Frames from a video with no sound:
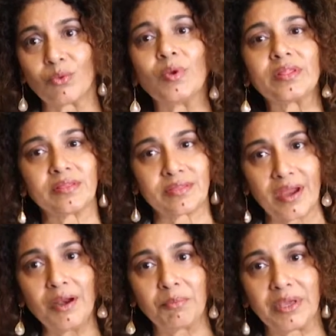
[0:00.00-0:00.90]
With the
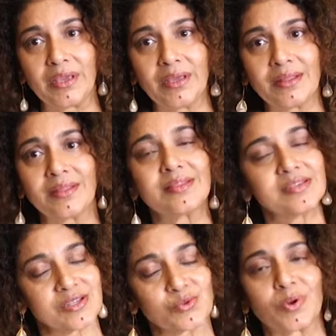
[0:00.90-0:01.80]
therapy,
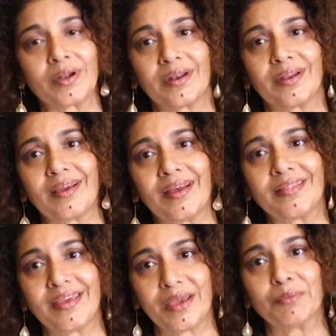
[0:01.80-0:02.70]
this is what
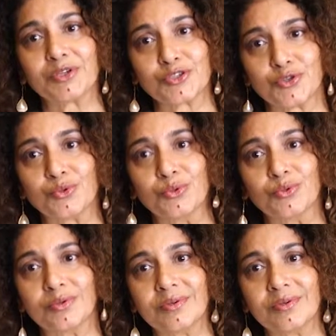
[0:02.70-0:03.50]
they're able to do,